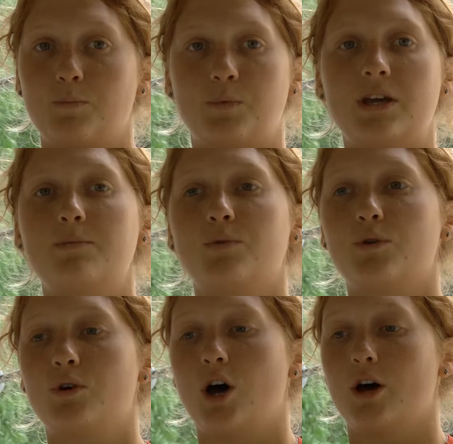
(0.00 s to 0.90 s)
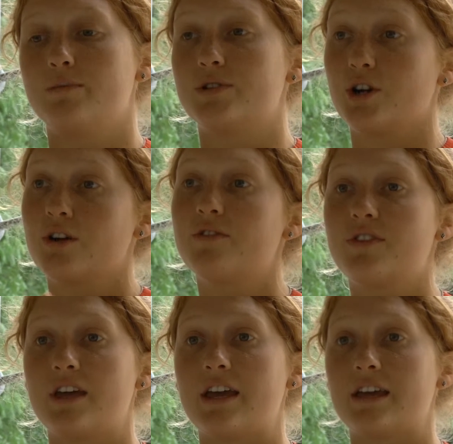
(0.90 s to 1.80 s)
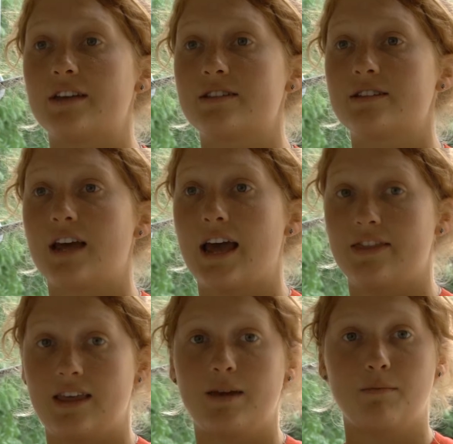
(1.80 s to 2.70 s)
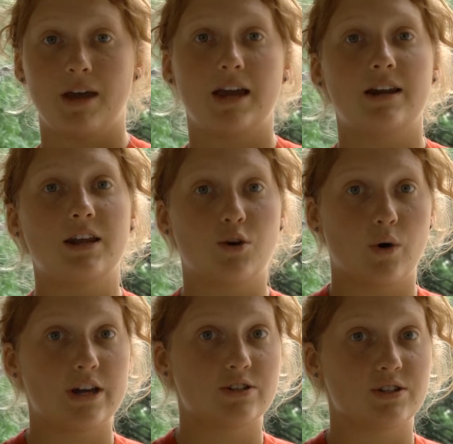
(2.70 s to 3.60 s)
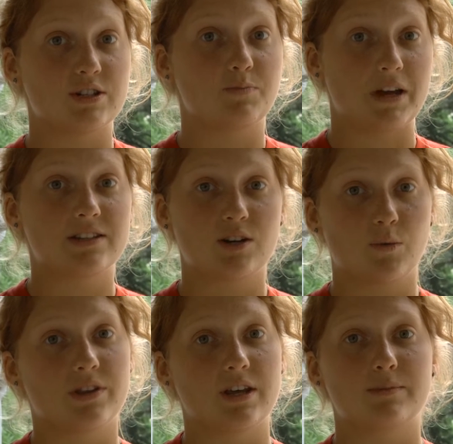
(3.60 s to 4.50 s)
people observed things and they made equations based on what they